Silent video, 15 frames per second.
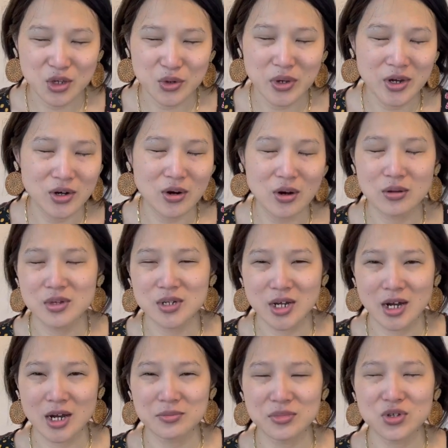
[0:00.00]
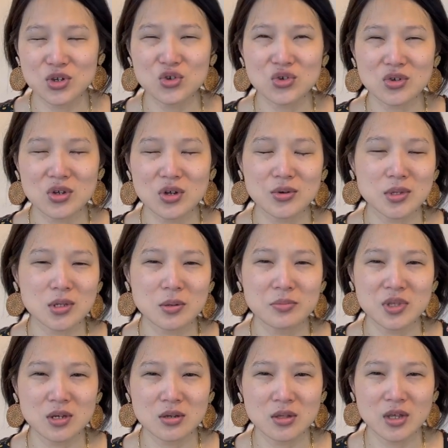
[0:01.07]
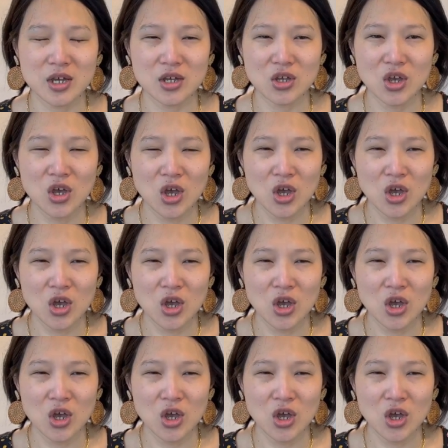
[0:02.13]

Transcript: you hear all the time that usually goes something like,